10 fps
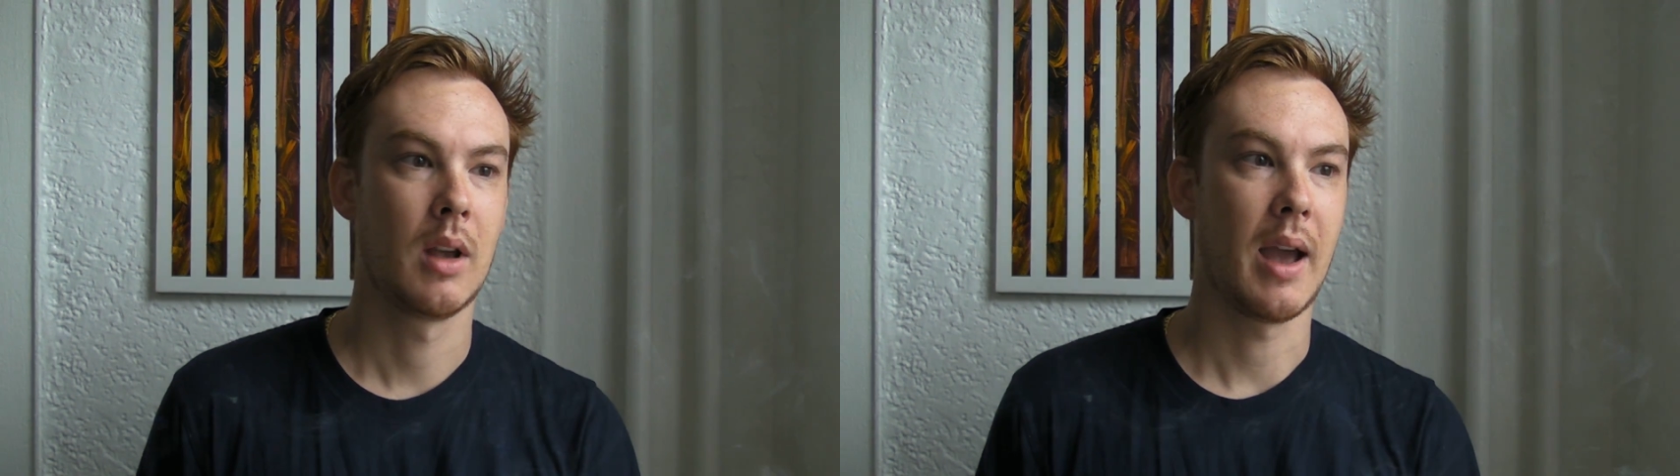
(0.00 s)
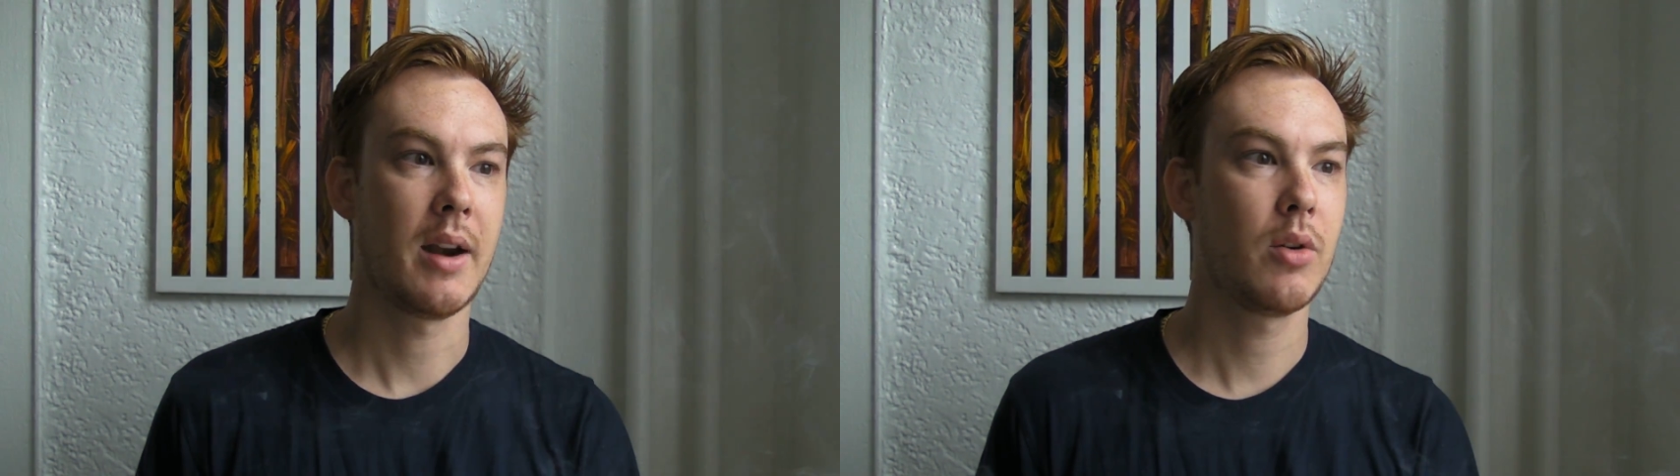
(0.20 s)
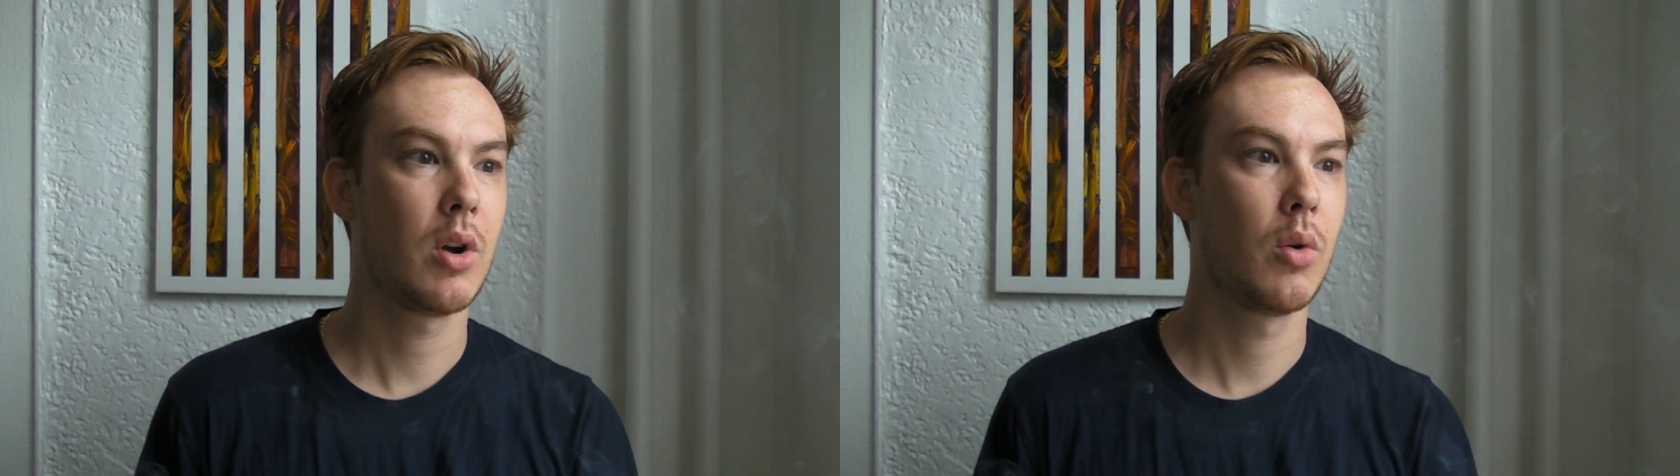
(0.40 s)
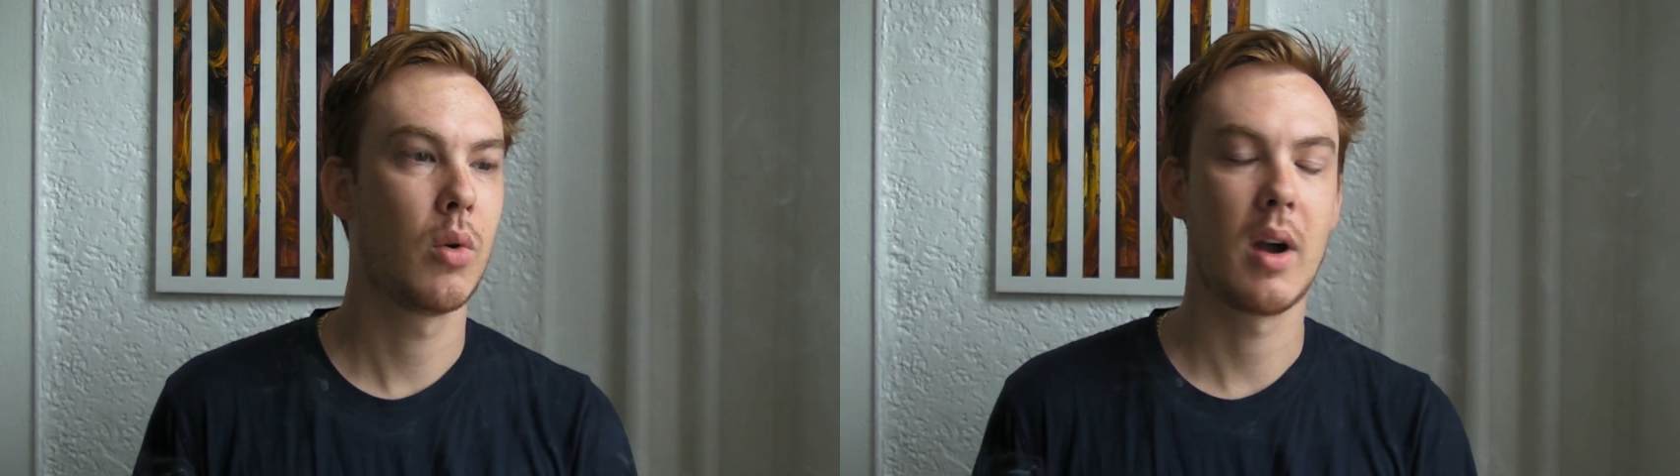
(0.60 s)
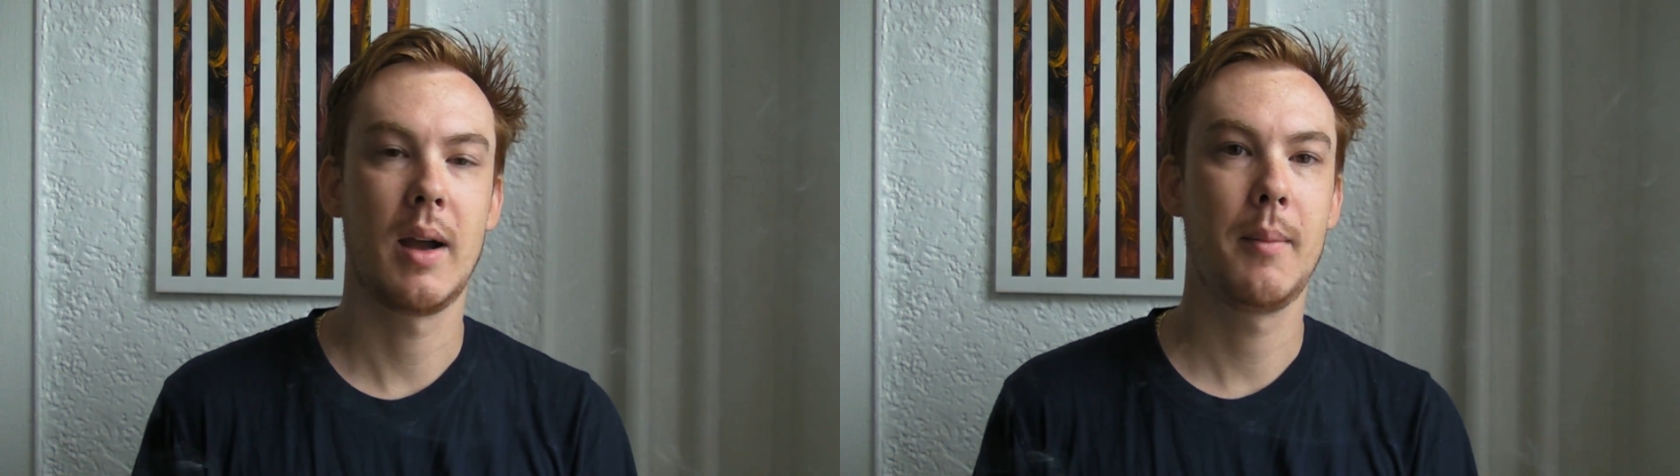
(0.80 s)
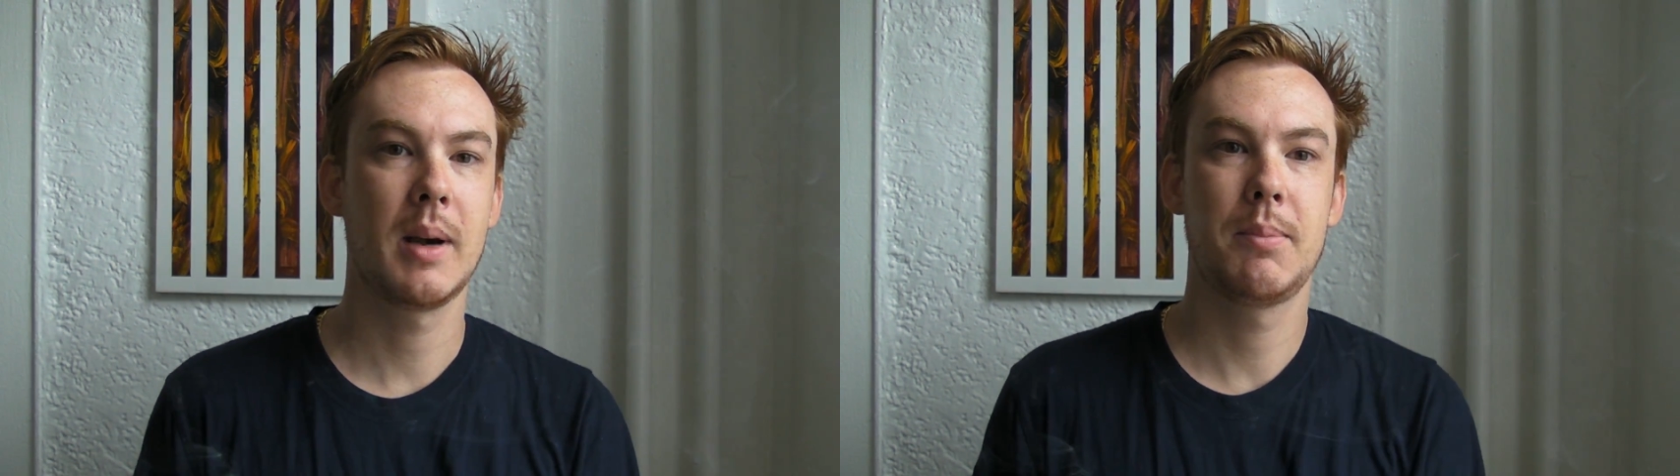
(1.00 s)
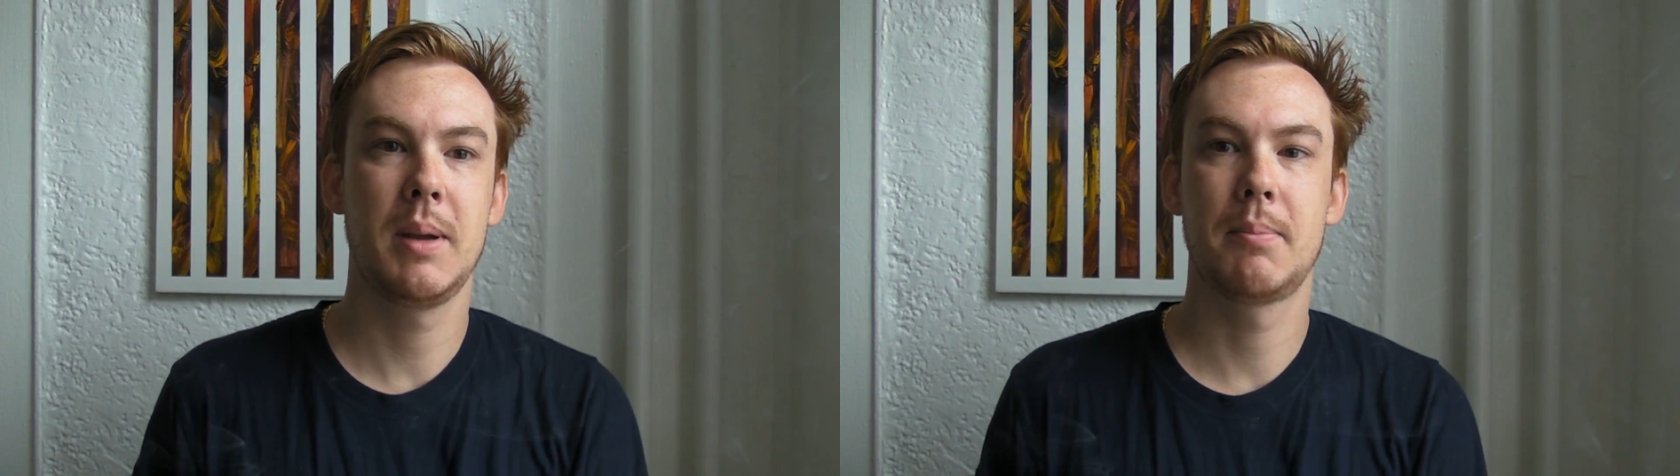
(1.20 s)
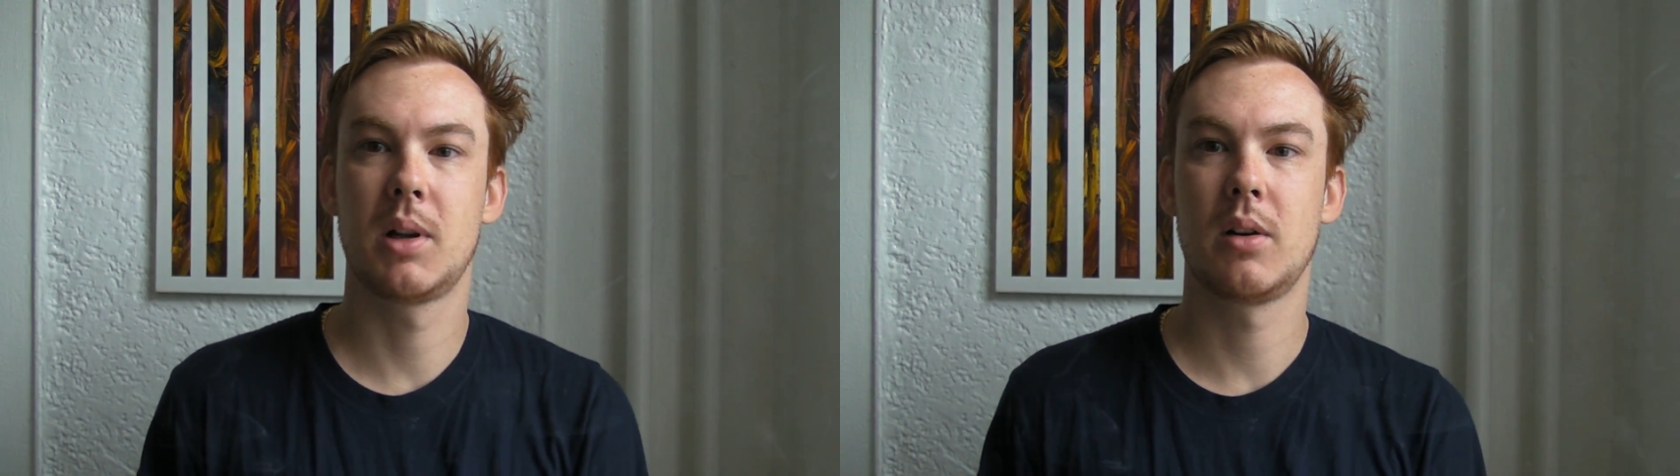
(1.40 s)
I don't know how many people